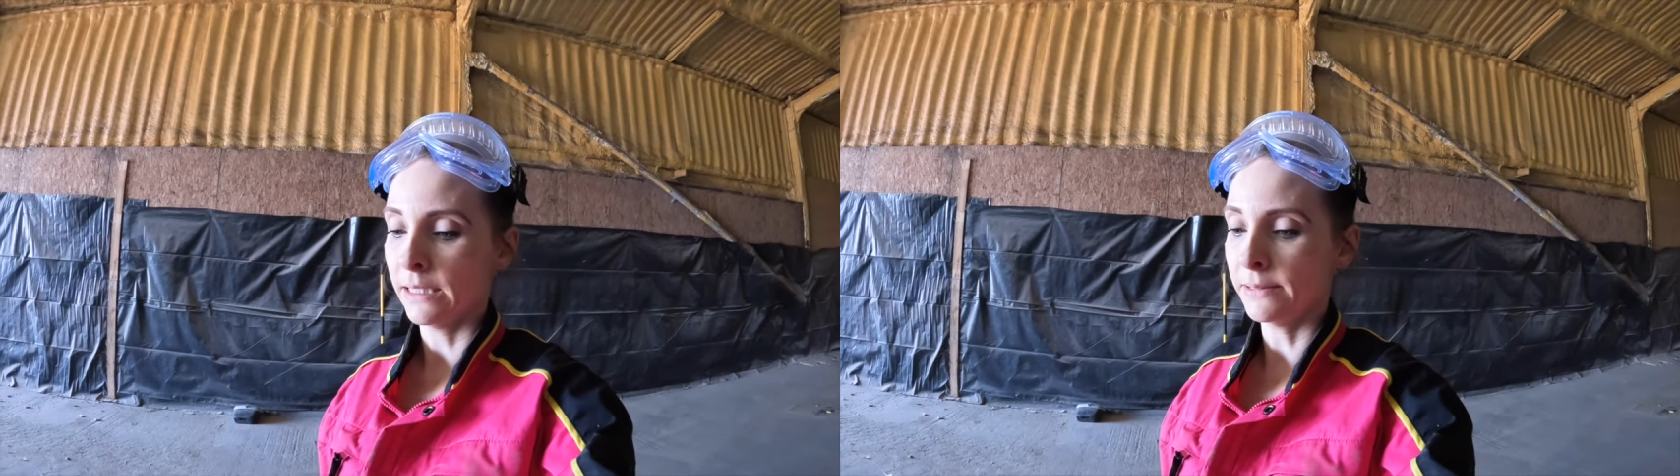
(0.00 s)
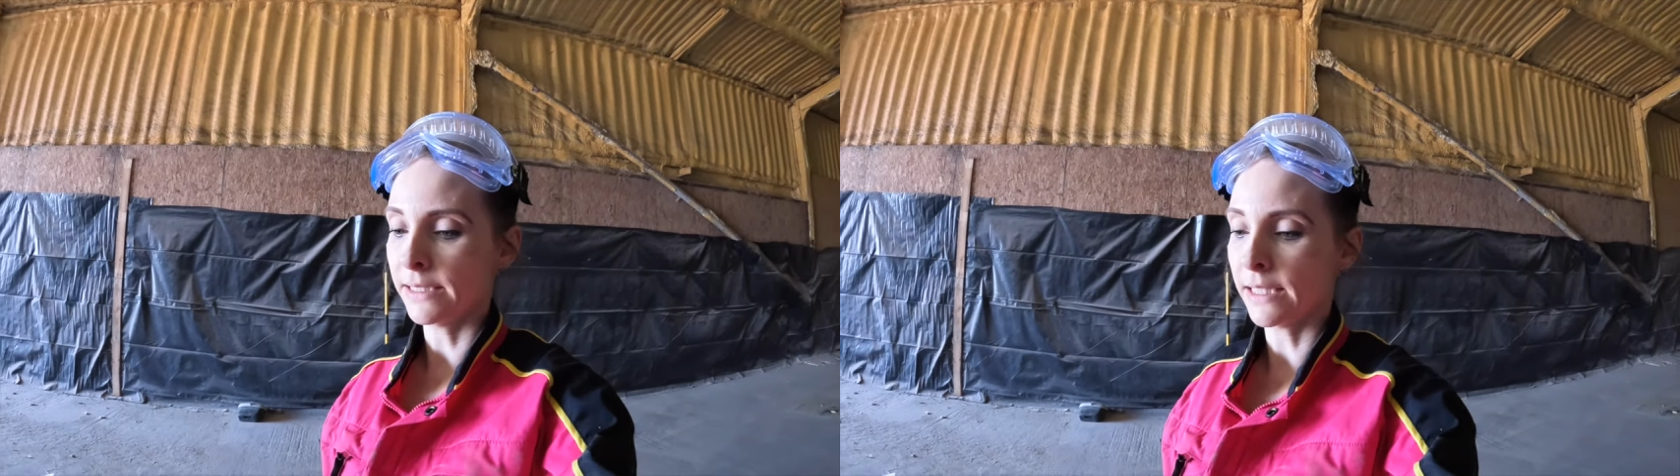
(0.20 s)

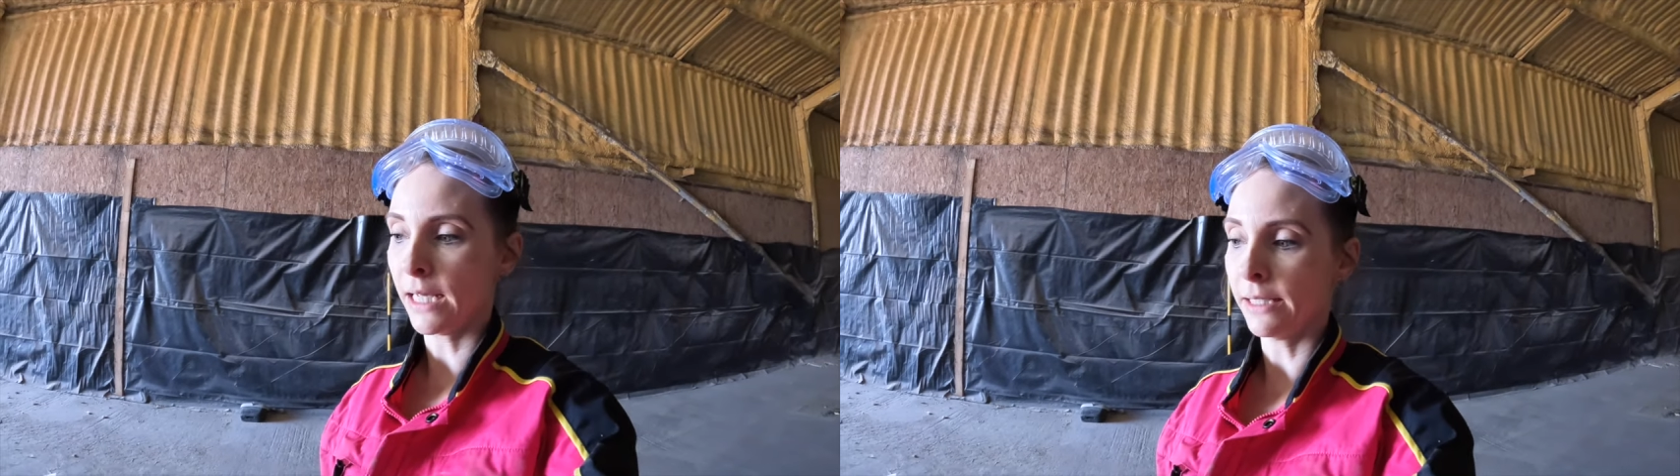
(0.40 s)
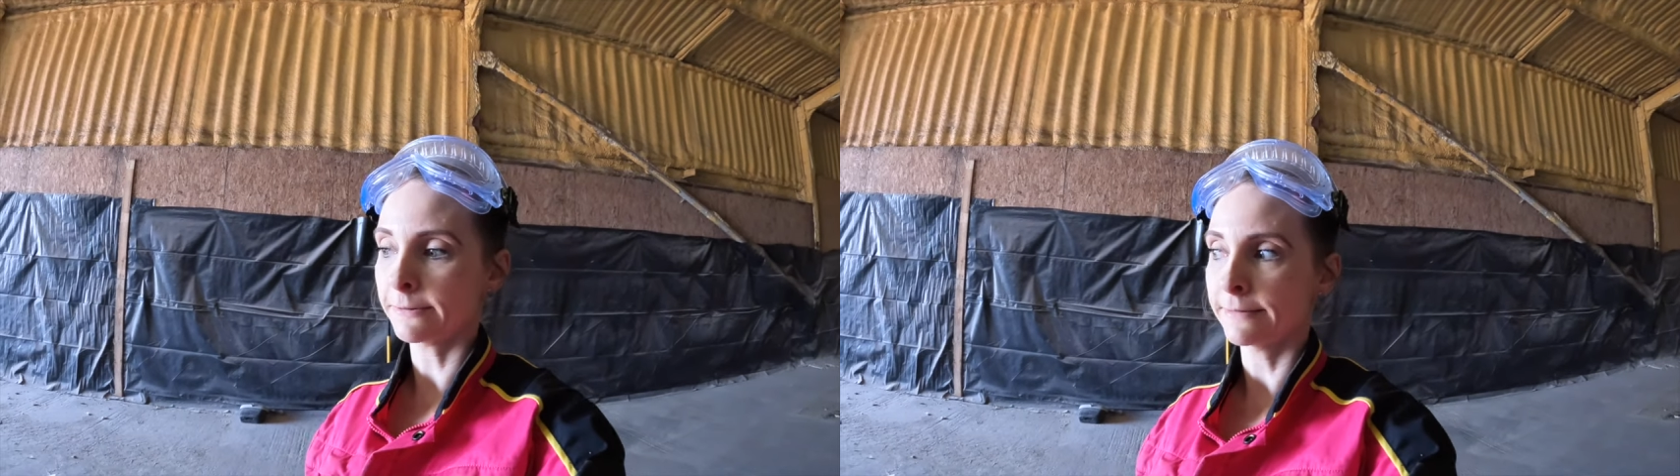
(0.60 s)
I'm just
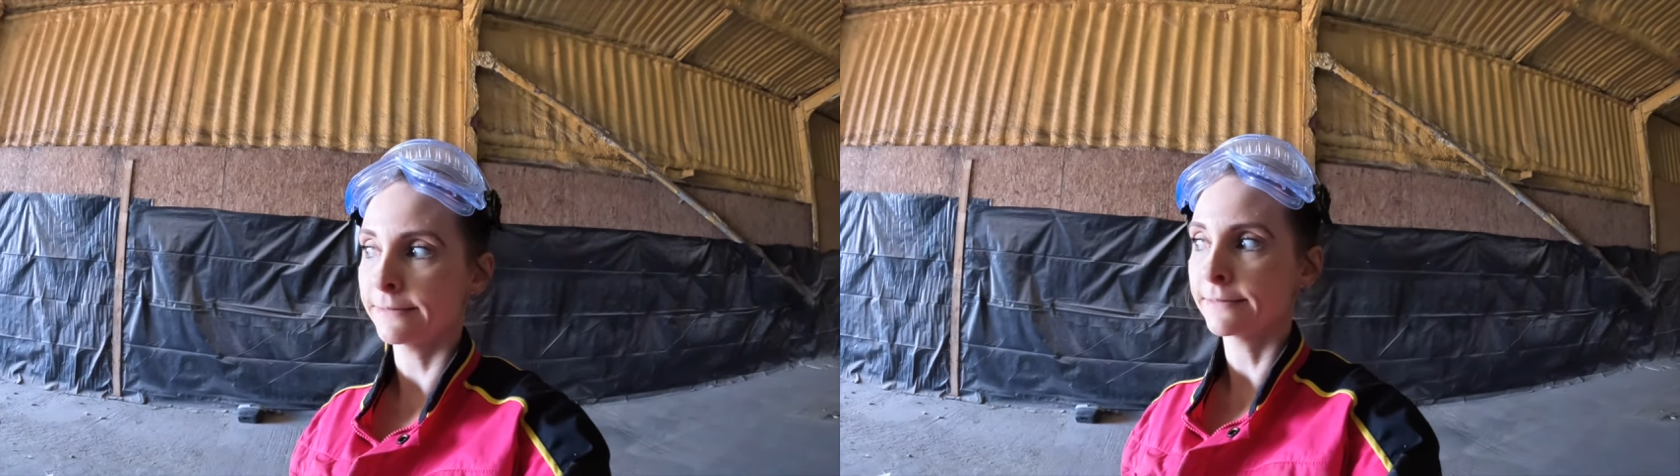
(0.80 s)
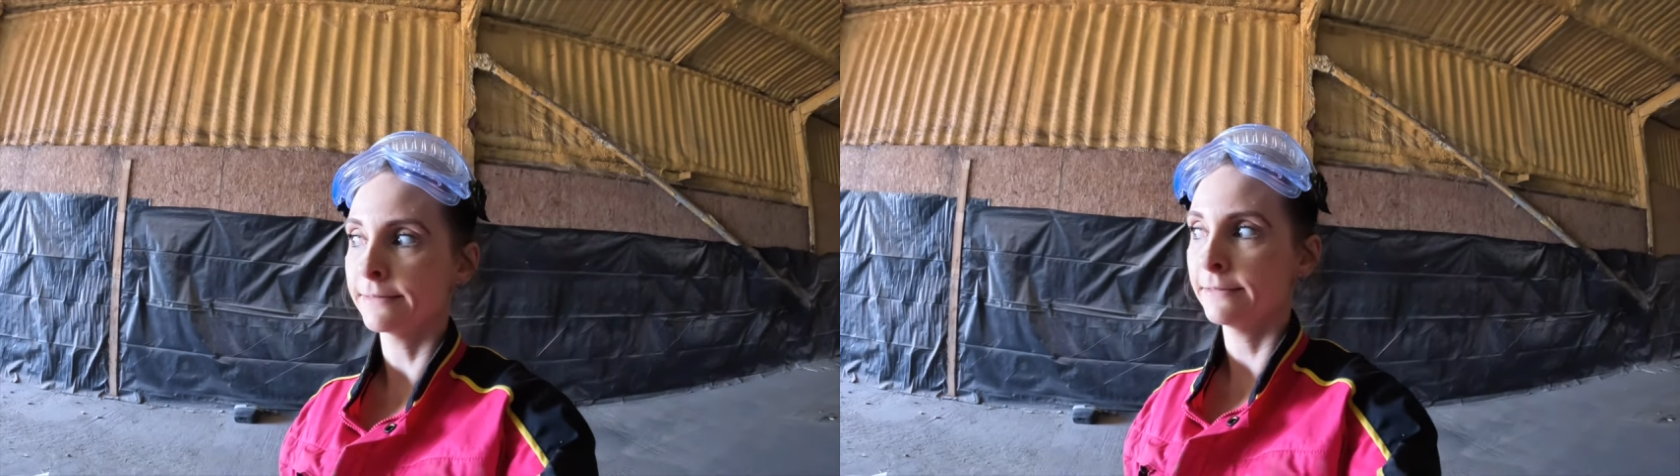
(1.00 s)
like,
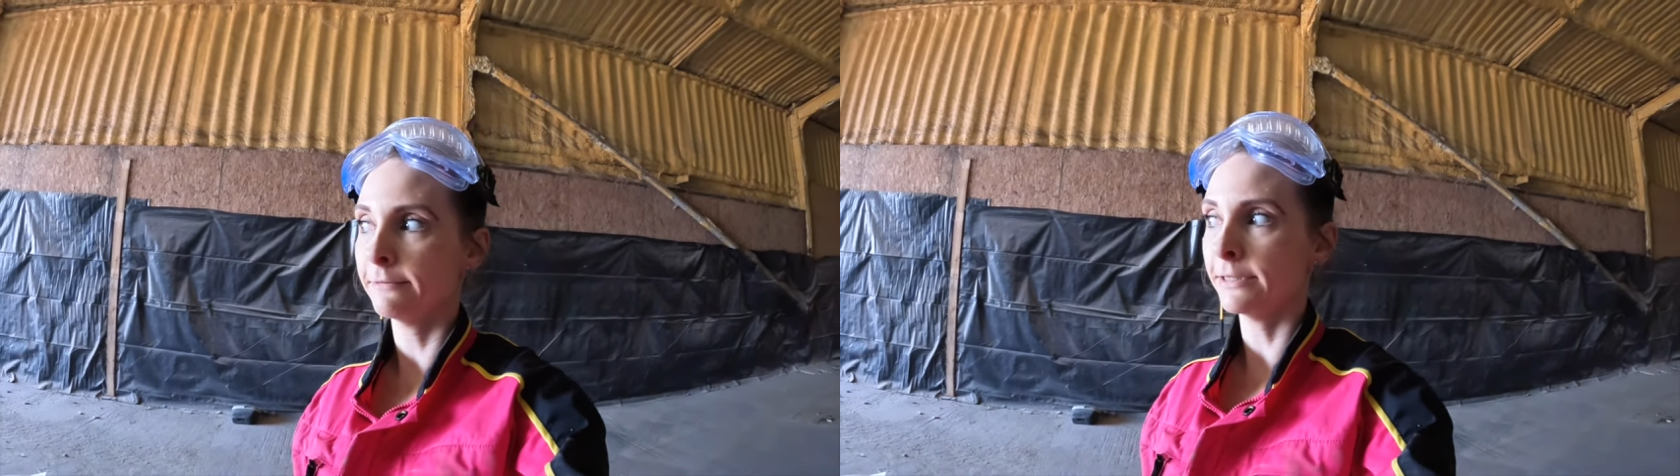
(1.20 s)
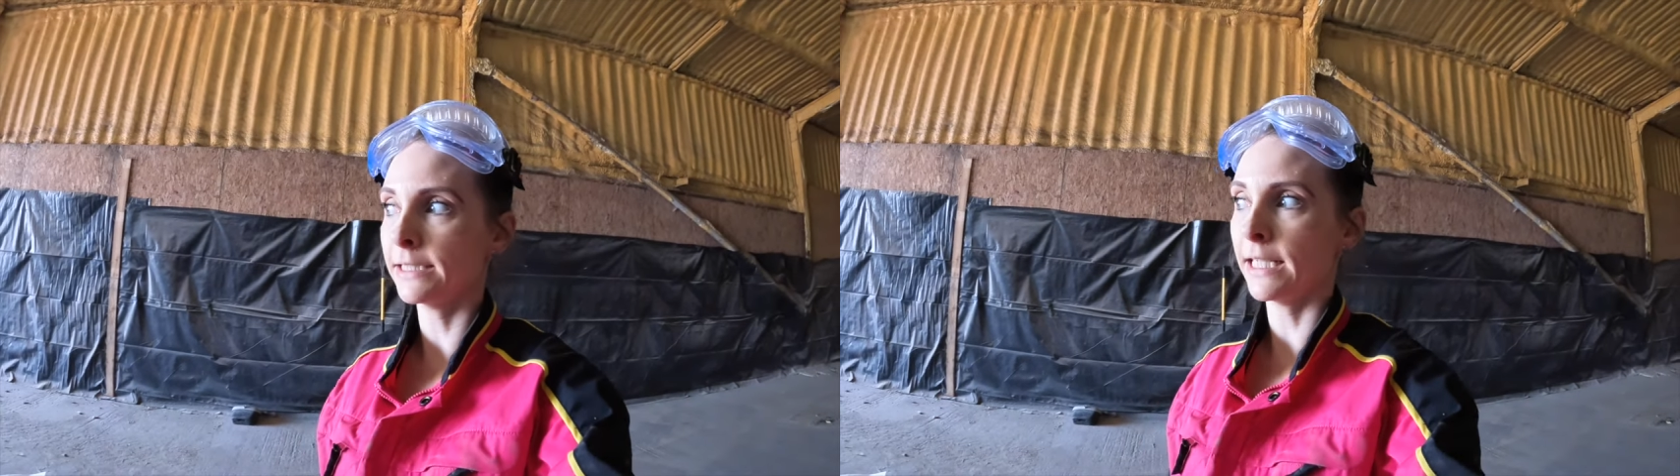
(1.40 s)

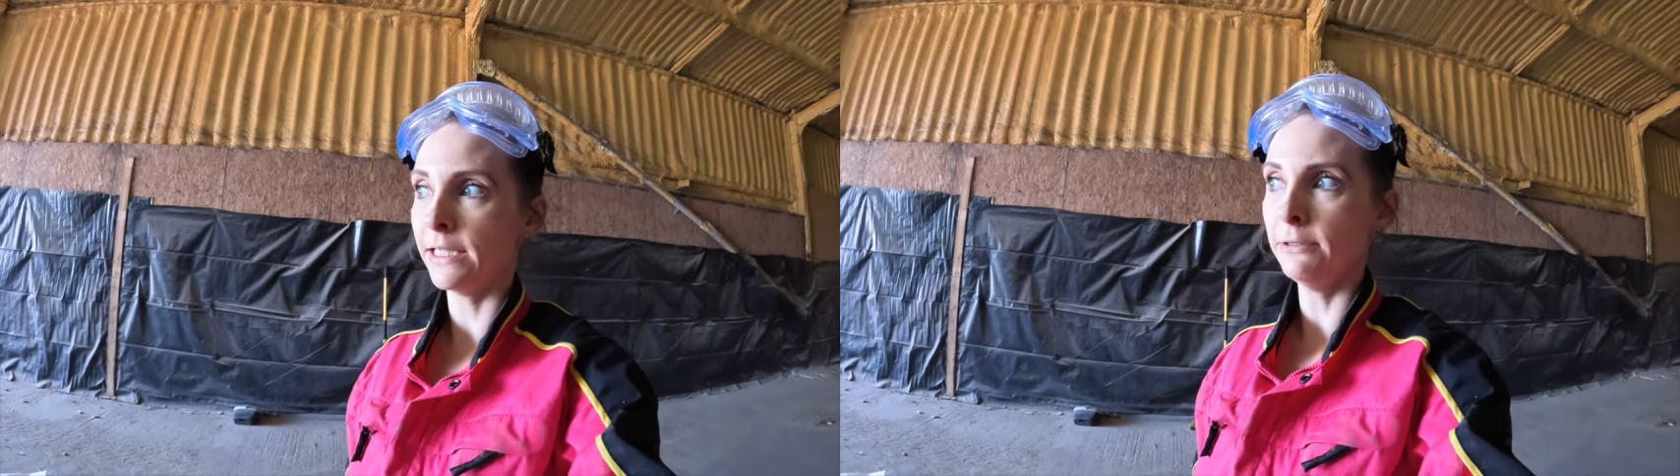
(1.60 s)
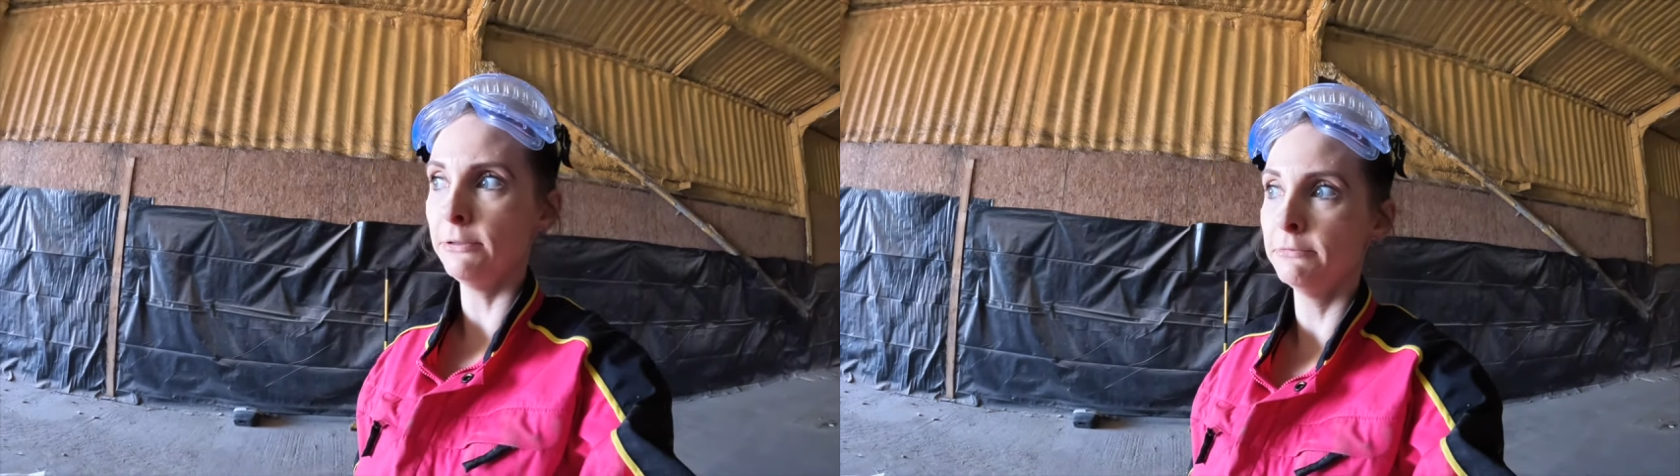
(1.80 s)
what shall I
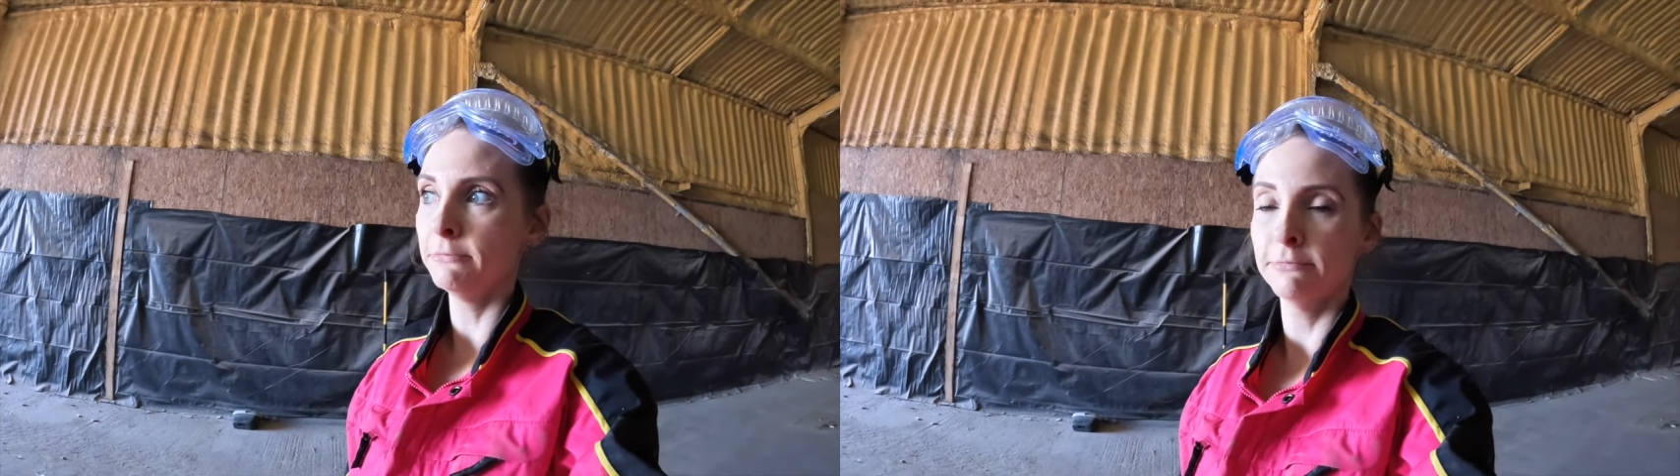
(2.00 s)
do?